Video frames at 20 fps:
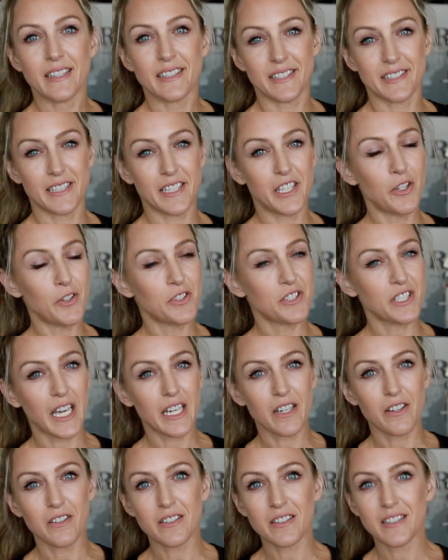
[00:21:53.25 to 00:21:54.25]
This is a new
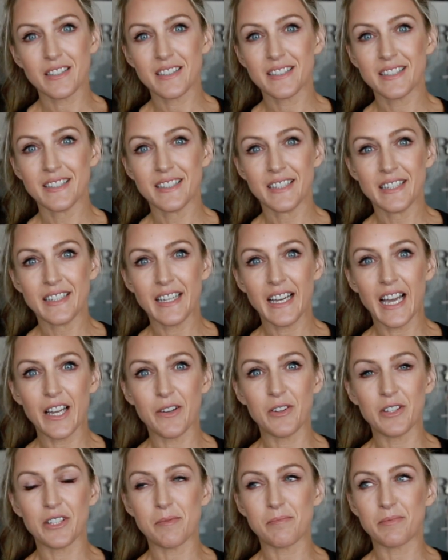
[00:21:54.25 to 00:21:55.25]
channel.
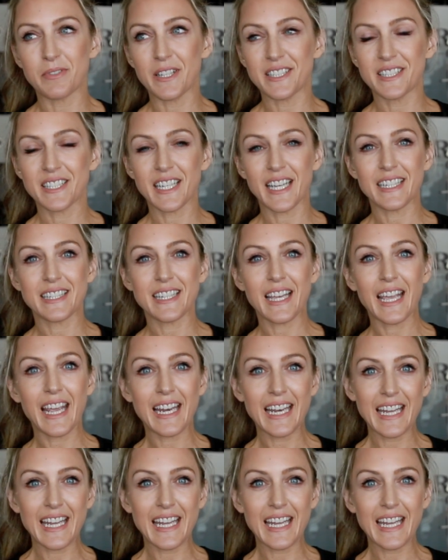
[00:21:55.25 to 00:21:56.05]
I would appreciate